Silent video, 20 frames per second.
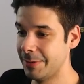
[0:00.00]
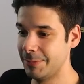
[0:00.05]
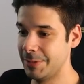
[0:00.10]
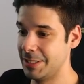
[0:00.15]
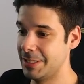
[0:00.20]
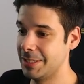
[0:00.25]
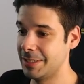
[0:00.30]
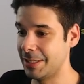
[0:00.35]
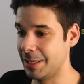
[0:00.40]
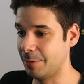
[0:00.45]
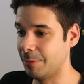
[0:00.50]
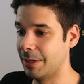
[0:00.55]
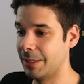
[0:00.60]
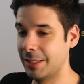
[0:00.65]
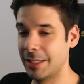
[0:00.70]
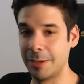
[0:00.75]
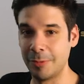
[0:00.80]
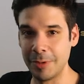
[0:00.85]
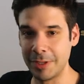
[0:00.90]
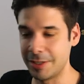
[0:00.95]
This is the
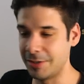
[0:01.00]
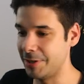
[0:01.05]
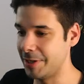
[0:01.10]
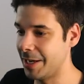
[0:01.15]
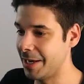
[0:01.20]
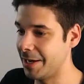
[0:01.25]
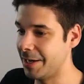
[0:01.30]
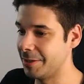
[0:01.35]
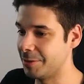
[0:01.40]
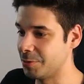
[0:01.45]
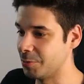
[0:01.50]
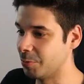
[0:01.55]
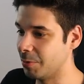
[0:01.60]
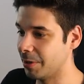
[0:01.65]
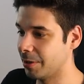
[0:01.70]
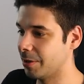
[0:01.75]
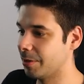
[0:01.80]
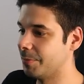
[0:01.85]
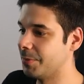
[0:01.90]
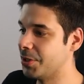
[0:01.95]
one that we created to
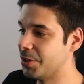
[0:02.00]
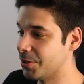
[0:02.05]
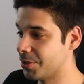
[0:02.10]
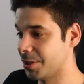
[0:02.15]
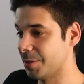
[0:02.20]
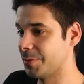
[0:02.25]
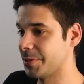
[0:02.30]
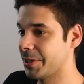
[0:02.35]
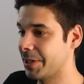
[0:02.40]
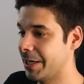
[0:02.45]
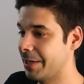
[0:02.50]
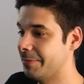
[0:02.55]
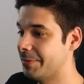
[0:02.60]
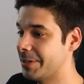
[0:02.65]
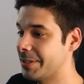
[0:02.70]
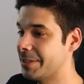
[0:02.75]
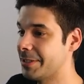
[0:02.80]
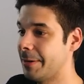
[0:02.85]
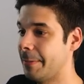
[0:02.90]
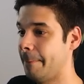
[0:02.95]
welcome new
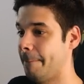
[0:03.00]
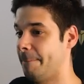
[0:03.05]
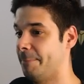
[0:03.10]
subscribers.